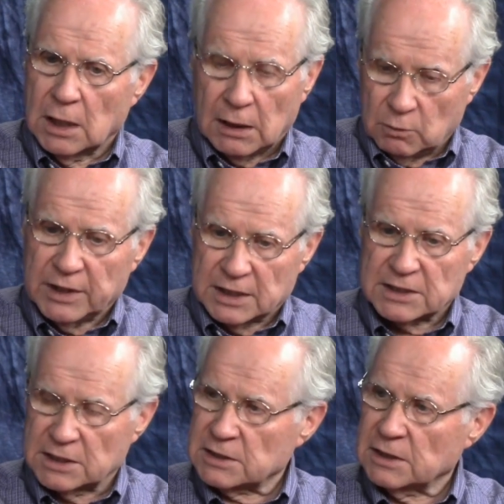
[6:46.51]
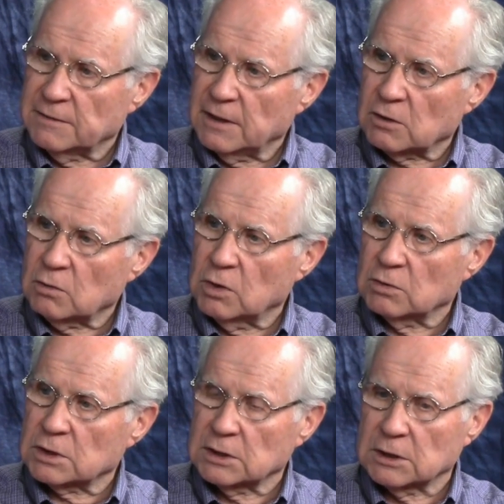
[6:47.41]
I witnessed this. They'll, they'll
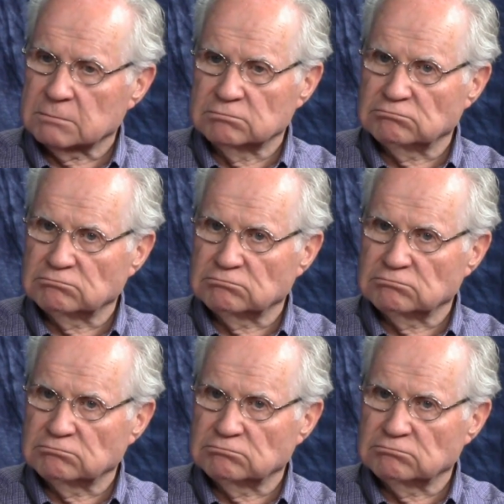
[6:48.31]
quote uh,